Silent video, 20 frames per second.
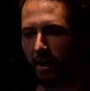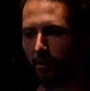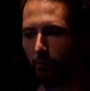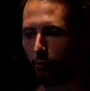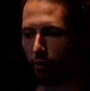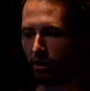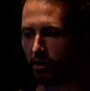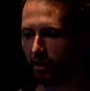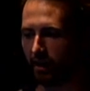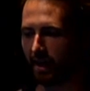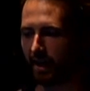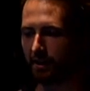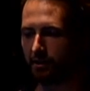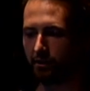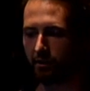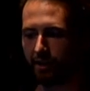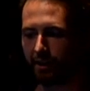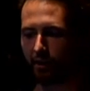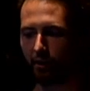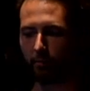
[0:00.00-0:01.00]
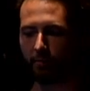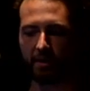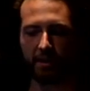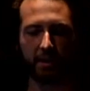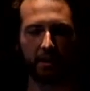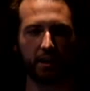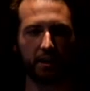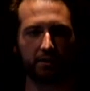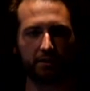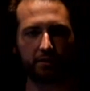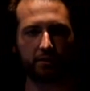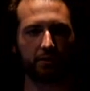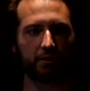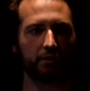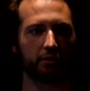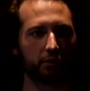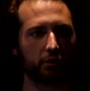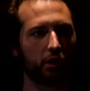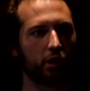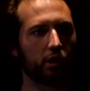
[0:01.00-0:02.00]
And we're glad you're here because
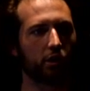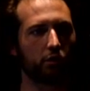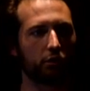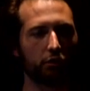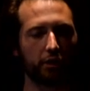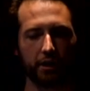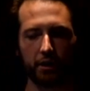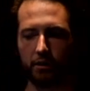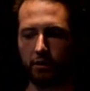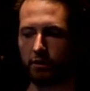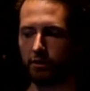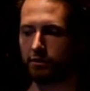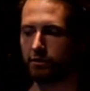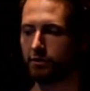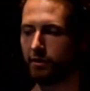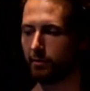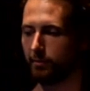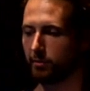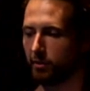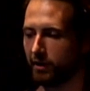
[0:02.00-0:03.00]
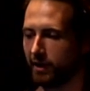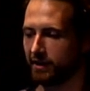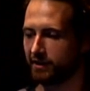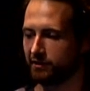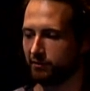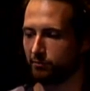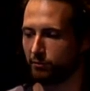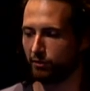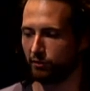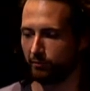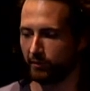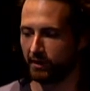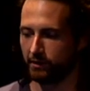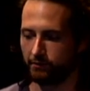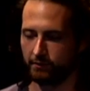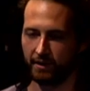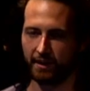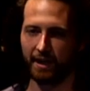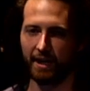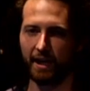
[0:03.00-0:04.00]
you're all critical to the progressive movement.
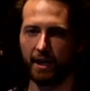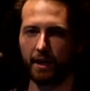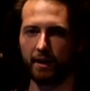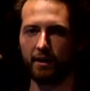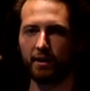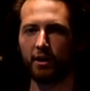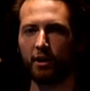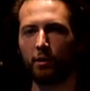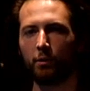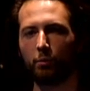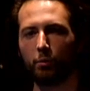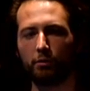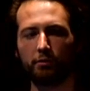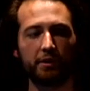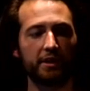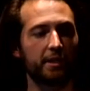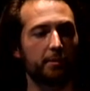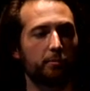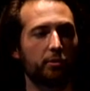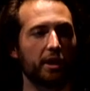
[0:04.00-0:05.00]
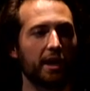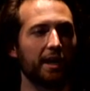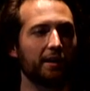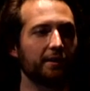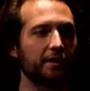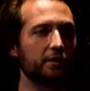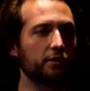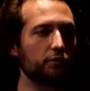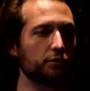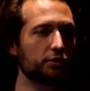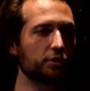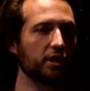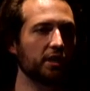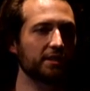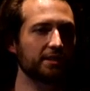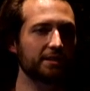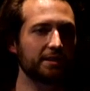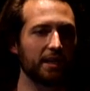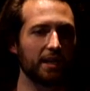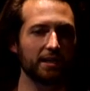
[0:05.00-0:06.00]
And we're really proud that you
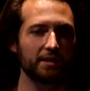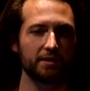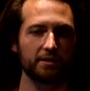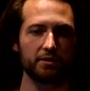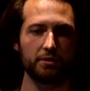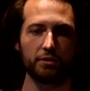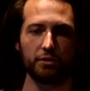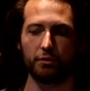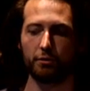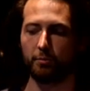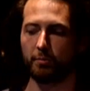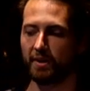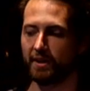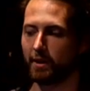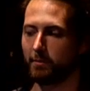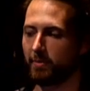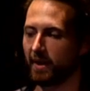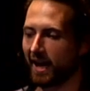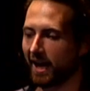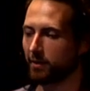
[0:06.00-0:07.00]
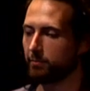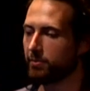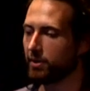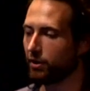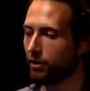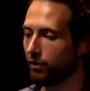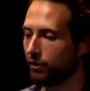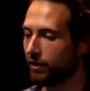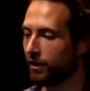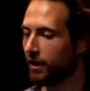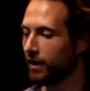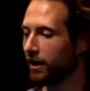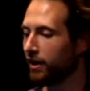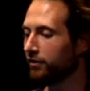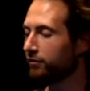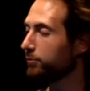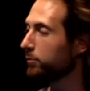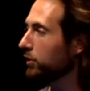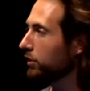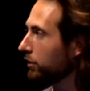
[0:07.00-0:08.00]
trust us to be the backbone
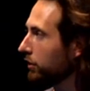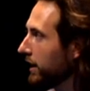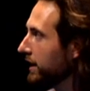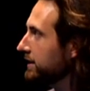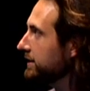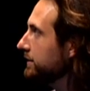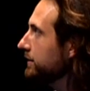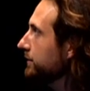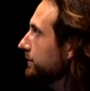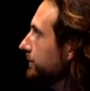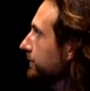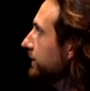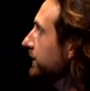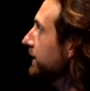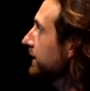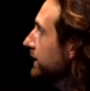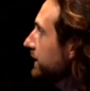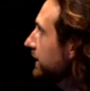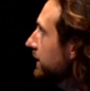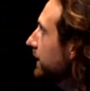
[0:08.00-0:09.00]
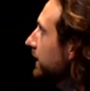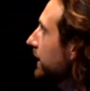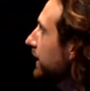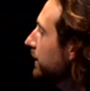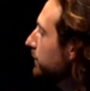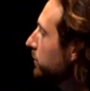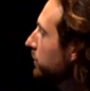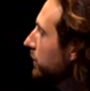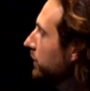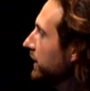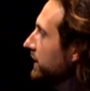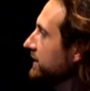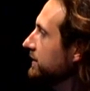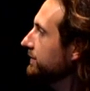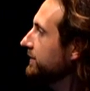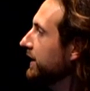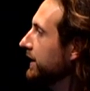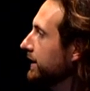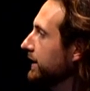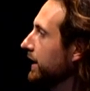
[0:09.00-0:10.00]
of the
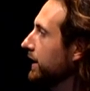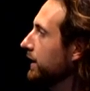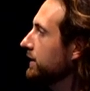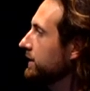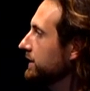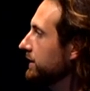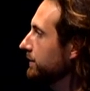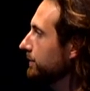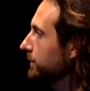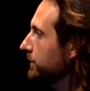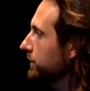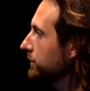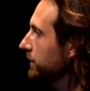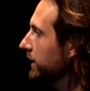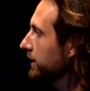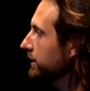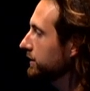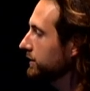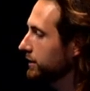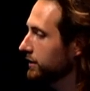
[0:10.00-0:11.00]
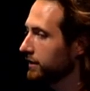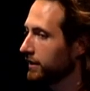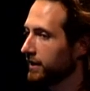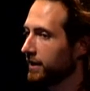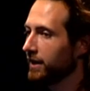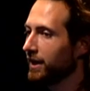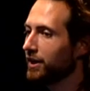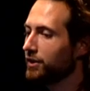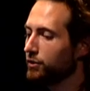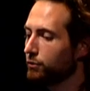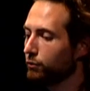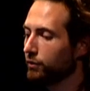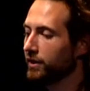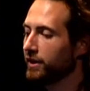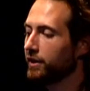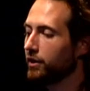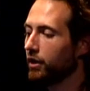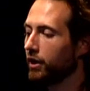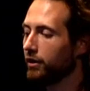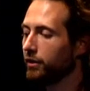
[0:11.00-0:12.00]
progressive technology infrastructure. And you
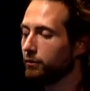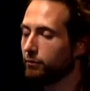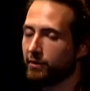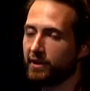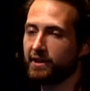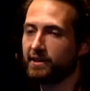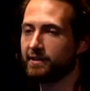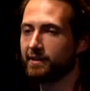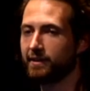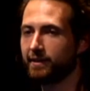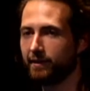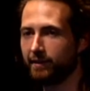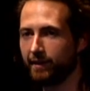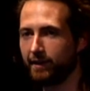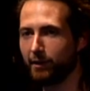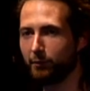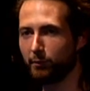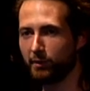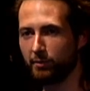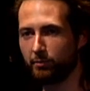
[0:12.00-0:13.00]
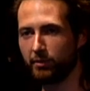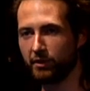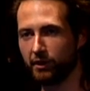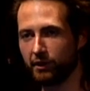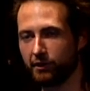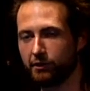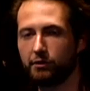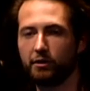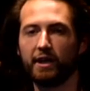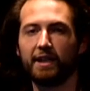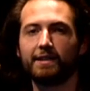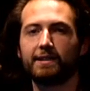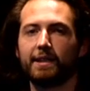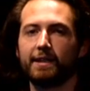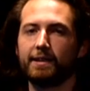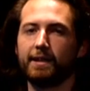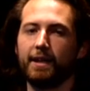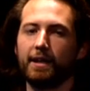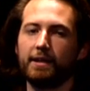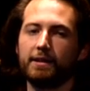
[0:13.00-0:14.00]
really are the reason that we build great
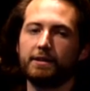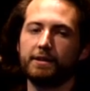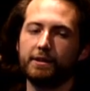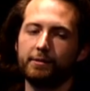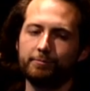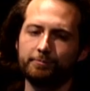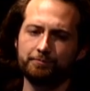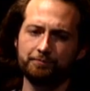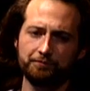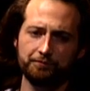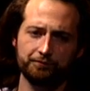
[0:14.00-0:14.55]
technology.